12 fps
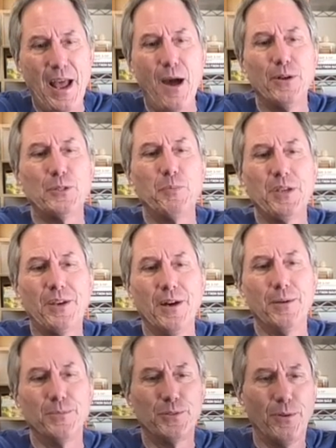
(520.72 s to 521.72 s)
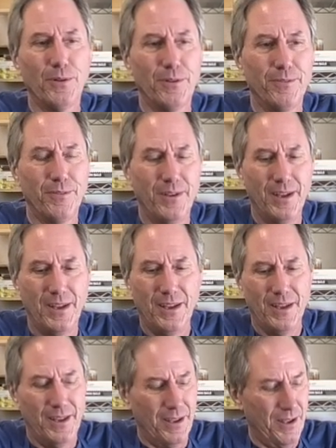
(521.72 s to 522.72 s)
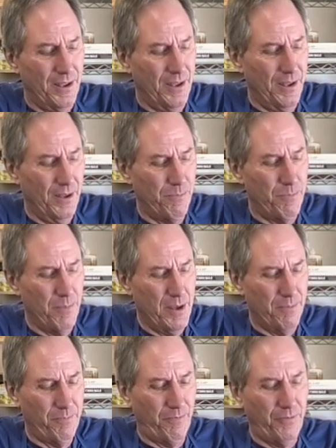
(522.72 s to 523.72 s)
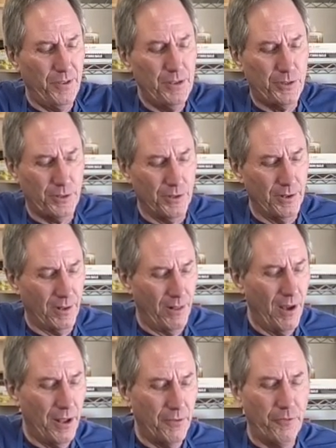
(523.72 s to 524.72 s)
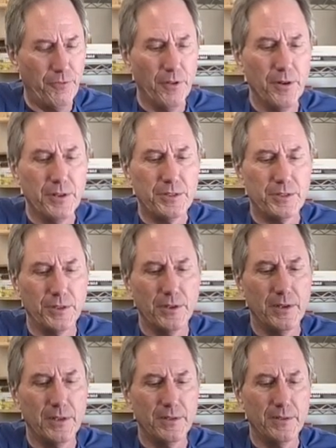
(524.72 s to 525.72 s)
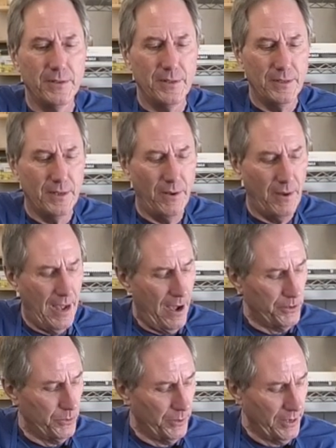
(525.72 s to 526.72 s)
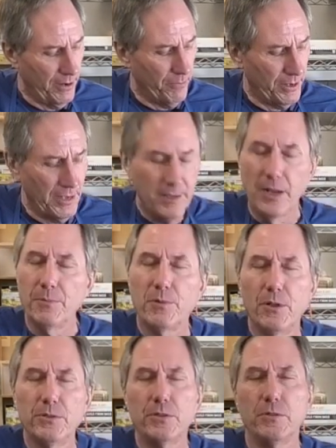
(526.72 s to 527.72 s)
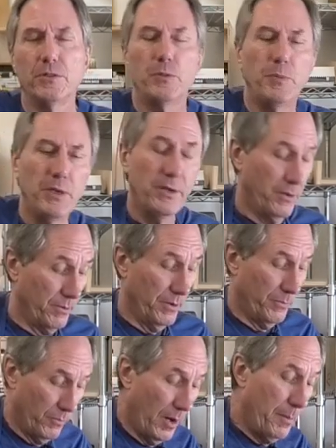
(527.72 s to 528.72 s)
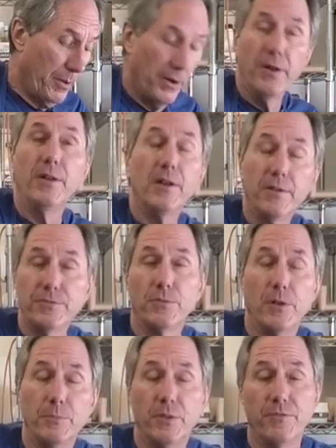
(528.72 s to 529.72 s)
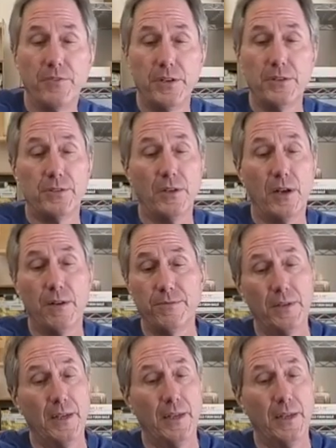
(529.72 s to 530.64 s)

now it's become sort of a, a, feature in a lot of furniture and you know how you would ever get up close to a speaker and rub it enough to rub the finish off